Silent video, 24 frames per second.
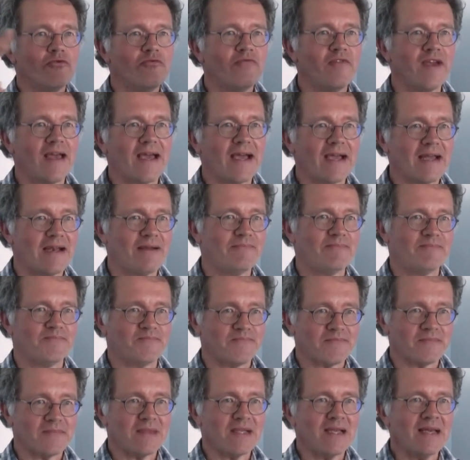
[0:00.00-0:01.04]
a lid that
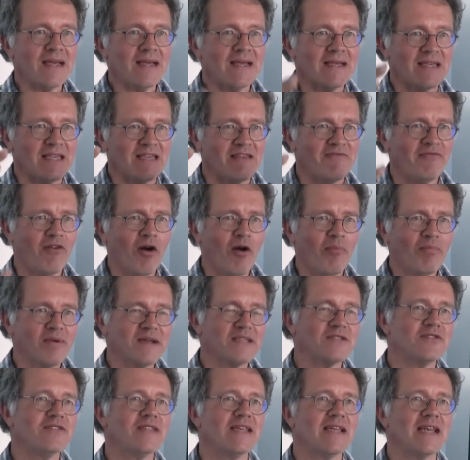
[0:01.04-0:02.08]
traps hot air near
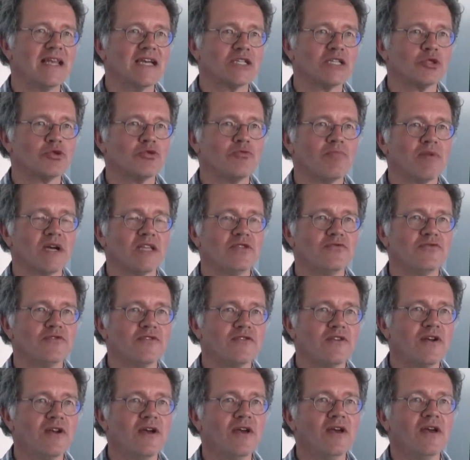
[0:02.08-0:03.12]
the ground, with,
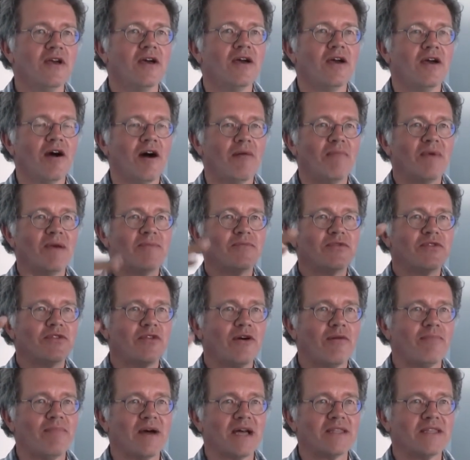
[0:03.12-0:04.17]
at the same time,
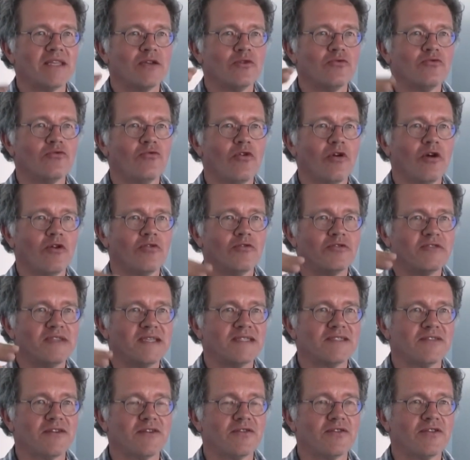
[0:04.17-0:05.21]
downward
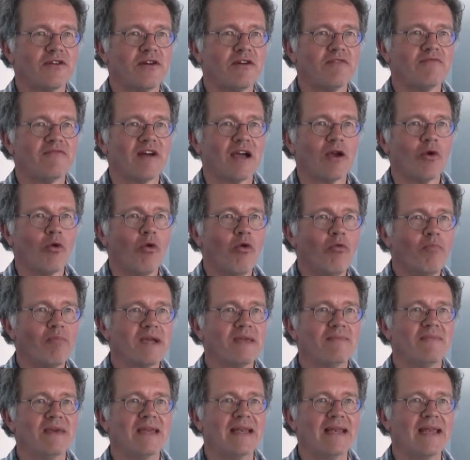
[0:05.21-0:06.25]
drafts compressing the
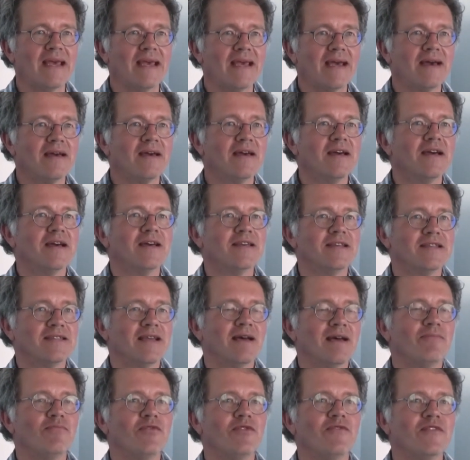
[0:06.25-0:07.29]
air. It's a
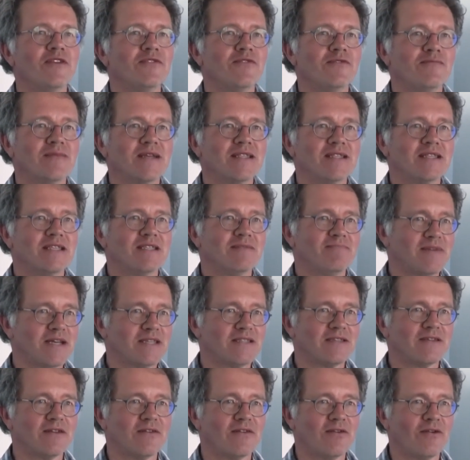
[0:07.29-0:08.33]
bit like what
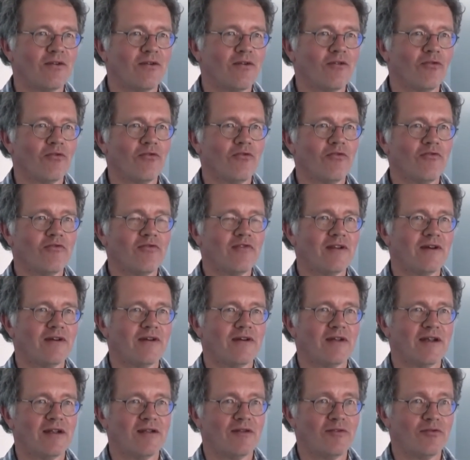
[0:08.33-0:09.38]
happens when you inflate
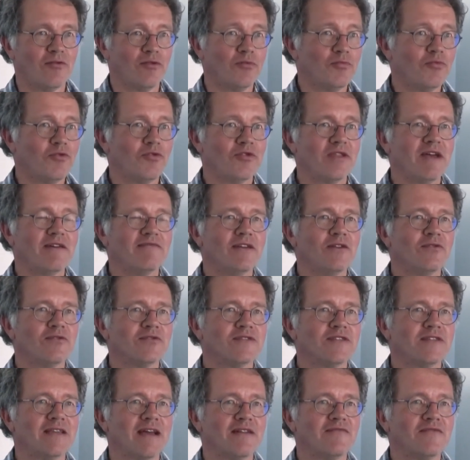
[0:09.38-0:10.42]
a tire of a bike.
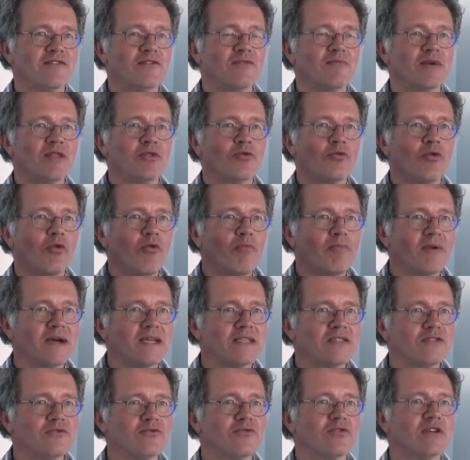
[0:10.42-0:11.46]
The
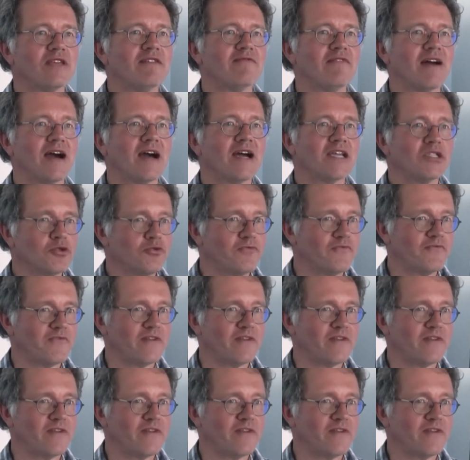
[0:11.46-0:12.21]
compression warms the air.